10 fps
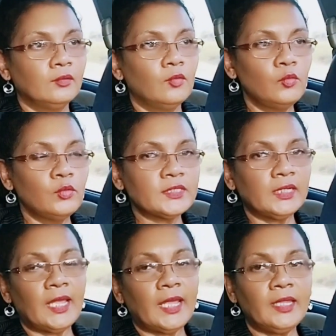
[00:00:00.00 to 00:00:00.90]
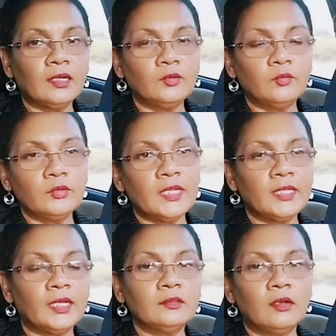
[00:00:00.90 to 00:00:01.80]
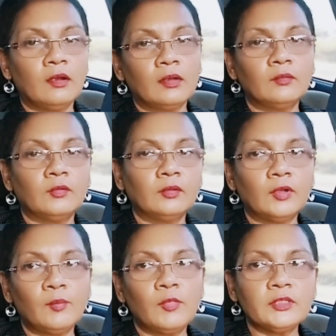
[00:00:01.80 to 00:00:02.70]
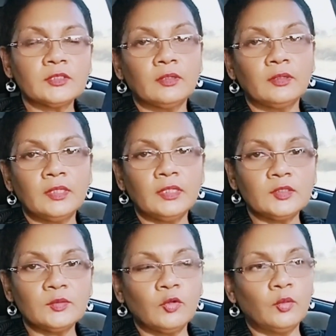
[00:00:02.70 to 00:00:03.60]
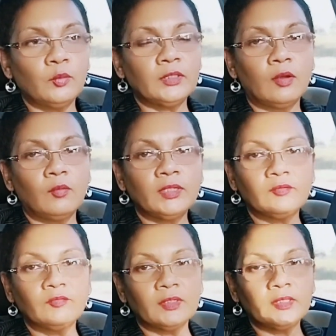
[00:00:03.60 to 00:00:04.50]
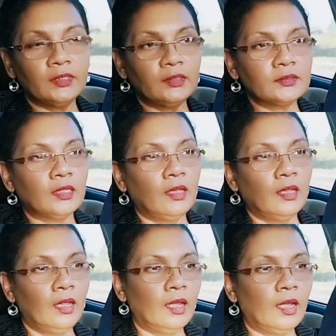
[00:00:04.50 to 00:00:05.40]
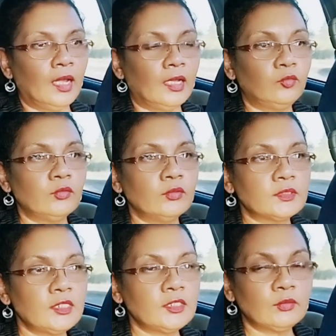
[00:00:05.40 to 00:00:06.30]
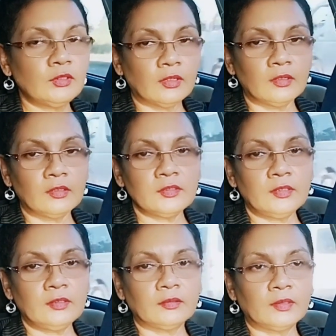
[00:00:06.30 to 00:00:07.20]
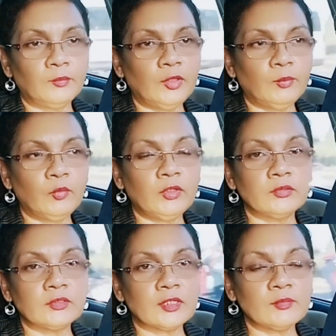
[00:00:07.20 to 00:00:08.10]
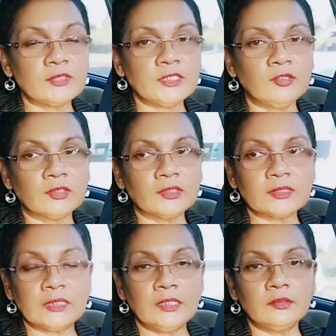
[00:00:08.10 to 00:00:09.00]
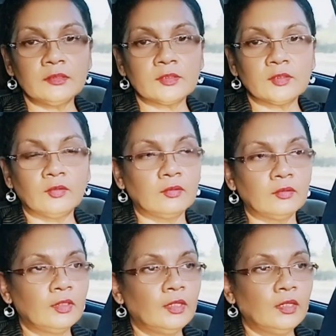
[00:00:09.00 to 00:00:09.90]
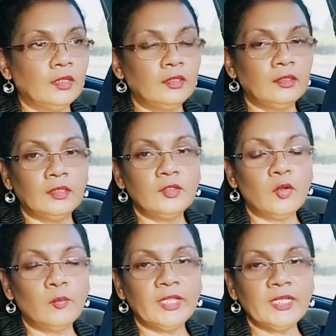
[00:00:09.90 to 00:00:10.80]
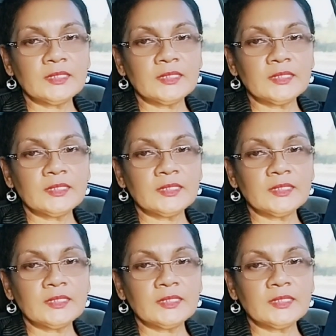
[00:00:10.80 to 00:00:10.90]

who she like and who they can talk about certain things more with, or whatever it is. And those things will hurt, you know, and people will do some serious things. So it don't make